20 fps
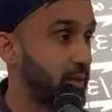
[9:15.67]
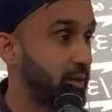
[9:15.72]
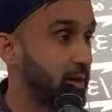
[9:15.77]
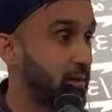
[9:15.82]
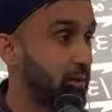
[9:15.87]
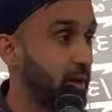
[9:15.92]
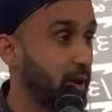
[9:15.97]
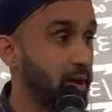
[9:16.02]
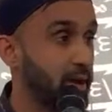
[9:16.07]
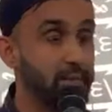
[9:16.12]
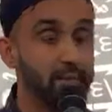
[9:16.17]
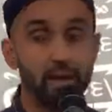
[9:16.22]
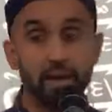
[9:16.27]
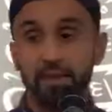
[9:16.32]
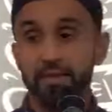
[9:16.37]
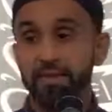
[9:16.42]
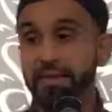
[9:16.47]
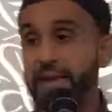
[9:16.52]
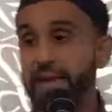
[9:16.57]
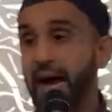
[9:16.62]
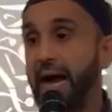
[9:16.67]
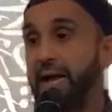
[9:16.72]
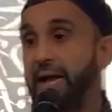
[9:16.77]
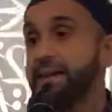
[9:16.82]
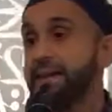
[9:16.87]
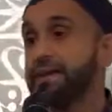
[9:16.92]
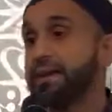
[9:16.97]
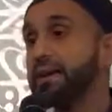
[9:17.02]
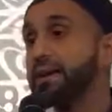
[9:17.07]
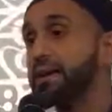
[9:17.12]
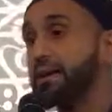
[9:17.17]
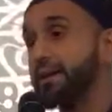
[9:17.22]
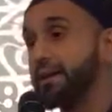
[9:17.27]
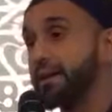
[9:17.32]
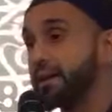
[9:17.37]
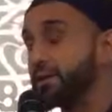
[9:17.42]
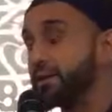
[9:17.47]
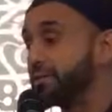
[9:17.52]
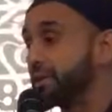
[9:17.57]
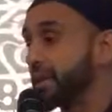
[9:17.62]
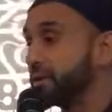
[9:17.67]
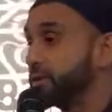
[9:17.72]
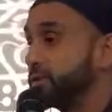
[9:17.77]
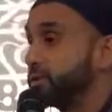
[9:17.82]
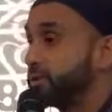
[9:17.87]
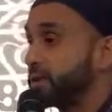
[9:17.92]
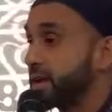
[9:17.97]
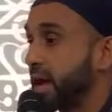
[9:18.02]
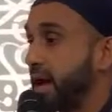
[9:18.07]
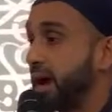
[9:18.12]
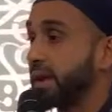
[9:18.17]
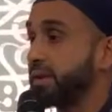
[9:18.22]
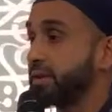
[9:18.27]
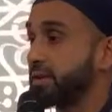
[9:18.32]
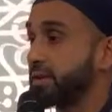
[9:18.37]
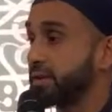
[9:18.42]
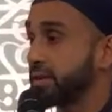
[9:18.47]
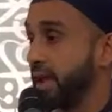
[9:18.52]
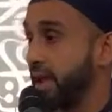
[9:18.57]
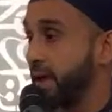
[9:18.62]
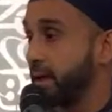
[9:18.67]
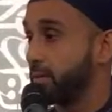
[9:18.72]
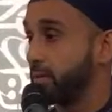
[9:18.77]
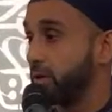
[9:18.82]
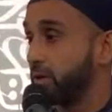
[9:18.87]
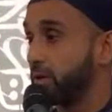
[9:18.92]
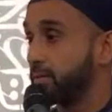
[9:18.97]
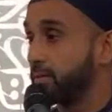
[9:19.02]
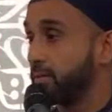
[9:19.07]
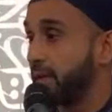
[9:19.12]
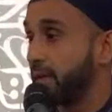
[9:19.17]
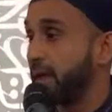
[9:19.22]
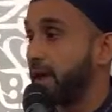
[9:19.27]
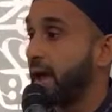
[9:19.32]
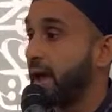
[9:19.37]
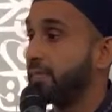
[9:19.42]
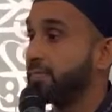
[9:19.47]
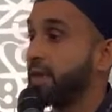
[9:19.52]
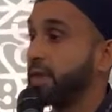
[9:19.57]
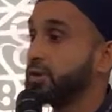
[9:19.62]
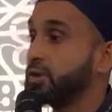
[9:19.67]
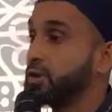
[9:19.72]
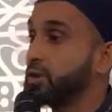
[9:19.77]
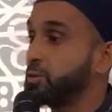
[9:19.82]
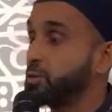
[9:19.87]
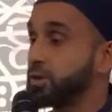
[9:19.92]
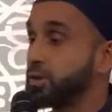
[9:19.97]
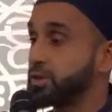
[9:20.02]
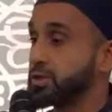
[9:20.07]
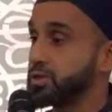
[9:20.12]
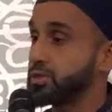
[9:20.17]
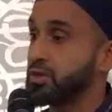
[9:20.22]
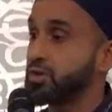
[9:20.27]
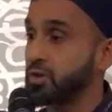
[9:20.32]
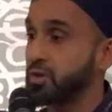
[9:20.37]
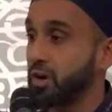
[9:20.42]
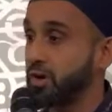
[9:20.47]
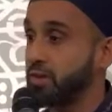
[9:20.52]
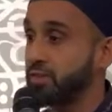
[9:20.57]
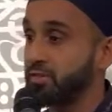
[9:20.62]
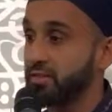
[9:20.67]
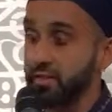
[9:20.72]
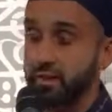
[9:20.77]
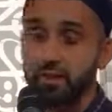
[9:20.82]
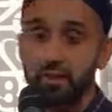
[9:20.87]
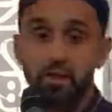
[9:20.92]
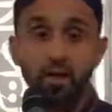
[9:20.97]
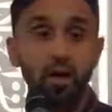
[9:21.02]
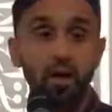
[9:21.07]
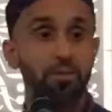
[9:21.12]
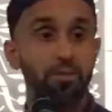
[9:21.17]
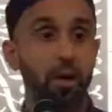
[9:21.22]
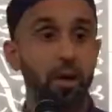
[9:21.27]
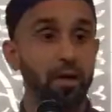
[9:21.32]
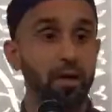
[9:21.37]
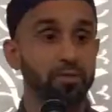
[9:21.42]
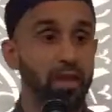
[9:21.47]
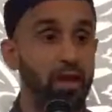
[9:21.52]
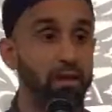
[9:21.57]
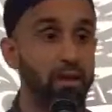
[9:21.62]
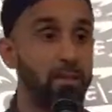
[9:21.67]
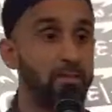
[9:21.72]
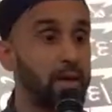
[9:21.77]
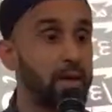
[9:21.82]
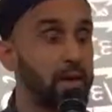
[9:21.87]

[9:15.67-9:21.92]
right? The idea is that you tie your camel and then you put your trust in Allah subhanahu wa ta'ala.